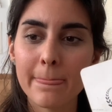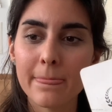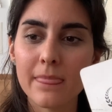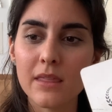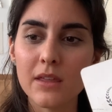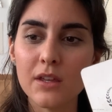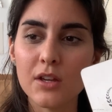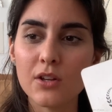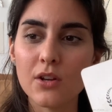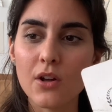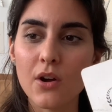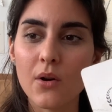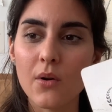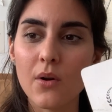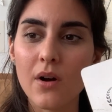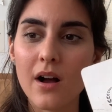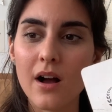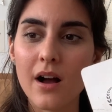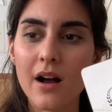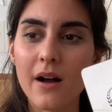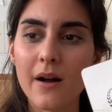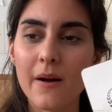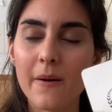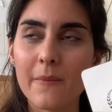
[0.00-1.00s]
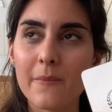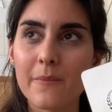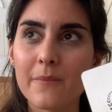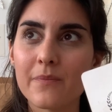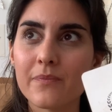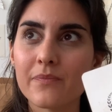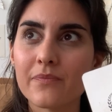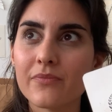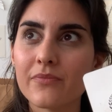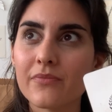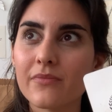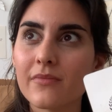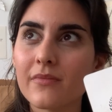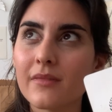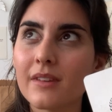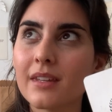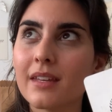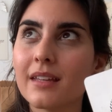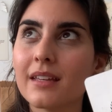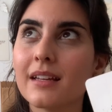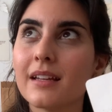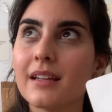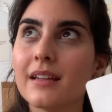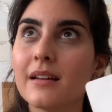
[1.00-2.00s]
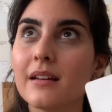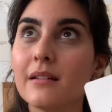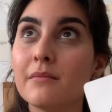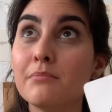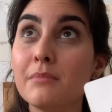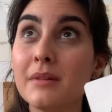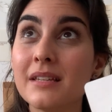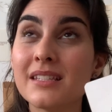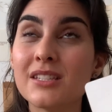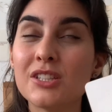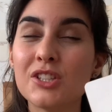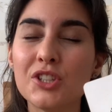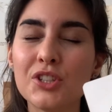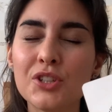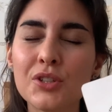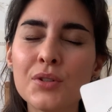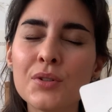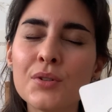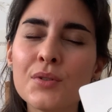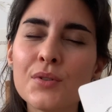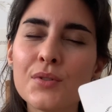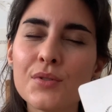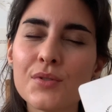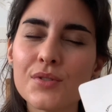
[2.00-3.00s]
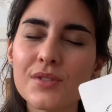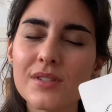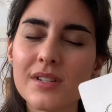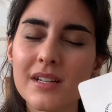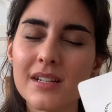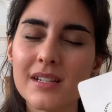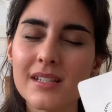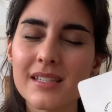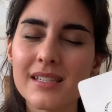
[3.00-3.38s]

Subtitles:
you know, misused in a